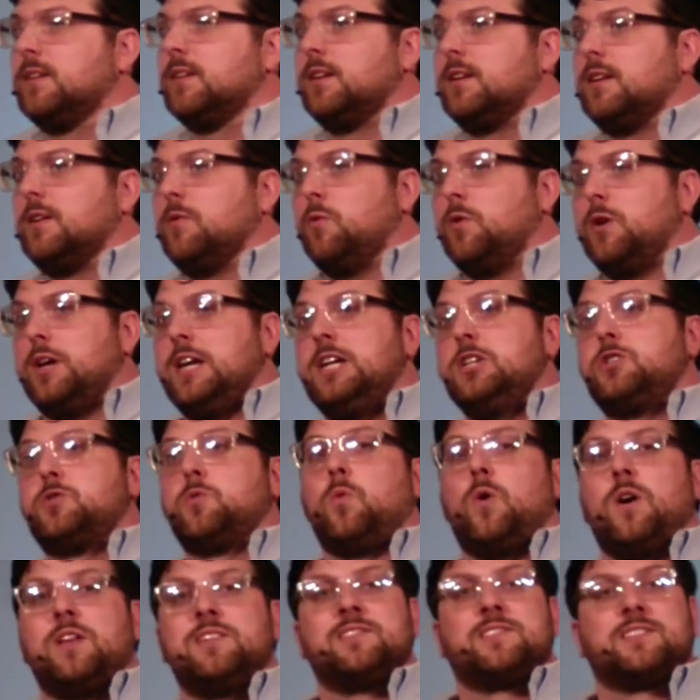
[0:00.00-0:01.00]
we're each
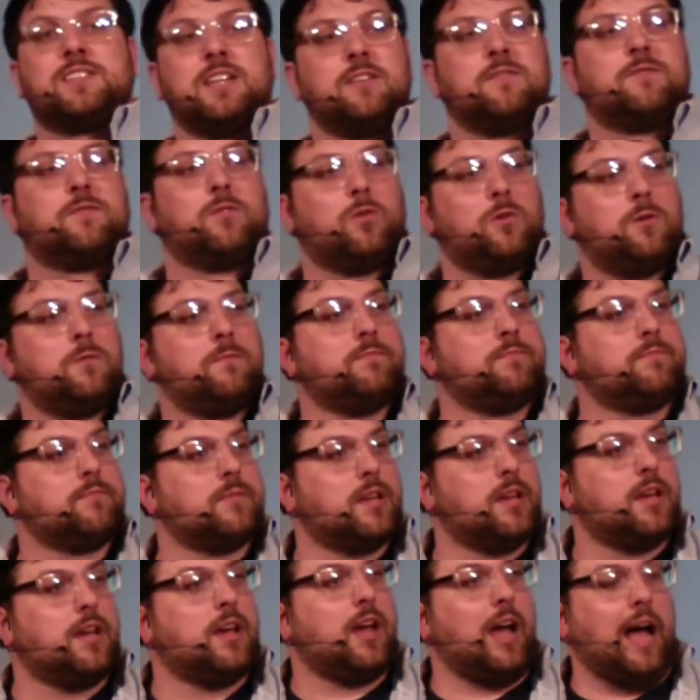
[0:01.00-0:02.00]
one sinful.
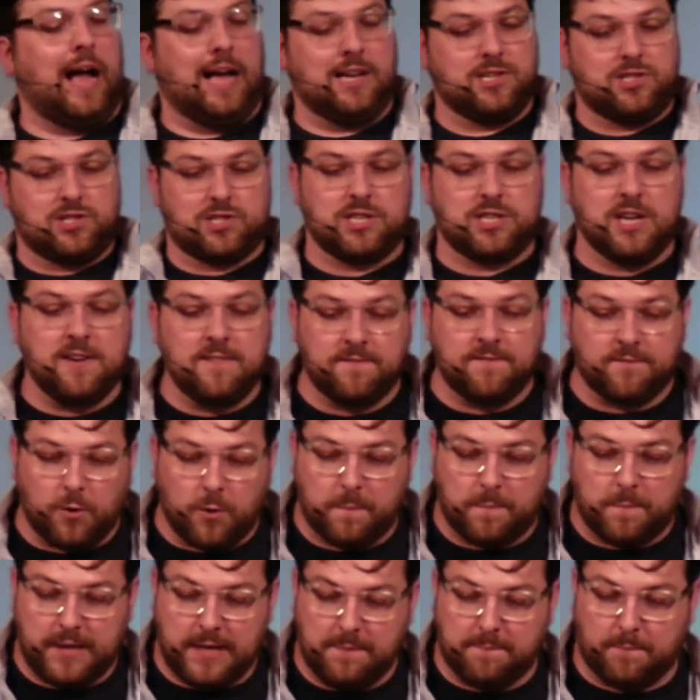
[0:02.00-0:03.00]
As sinful
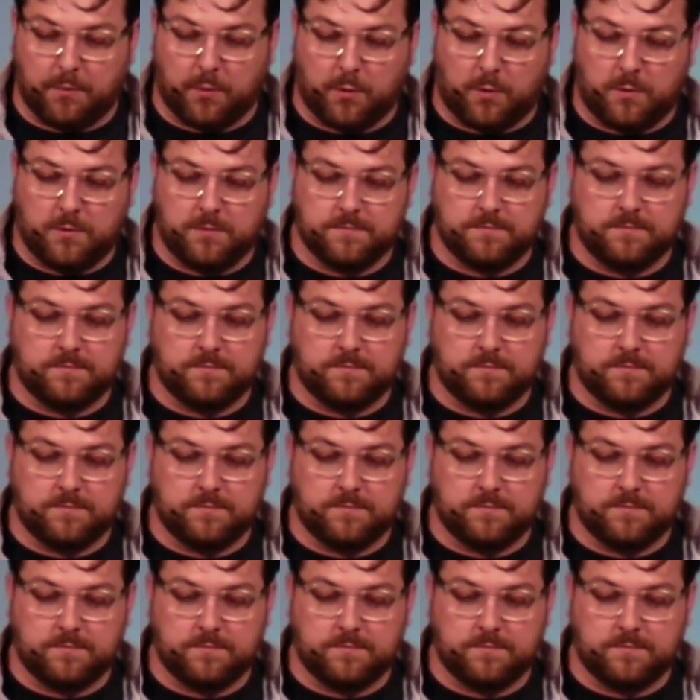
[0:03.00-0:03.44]
people,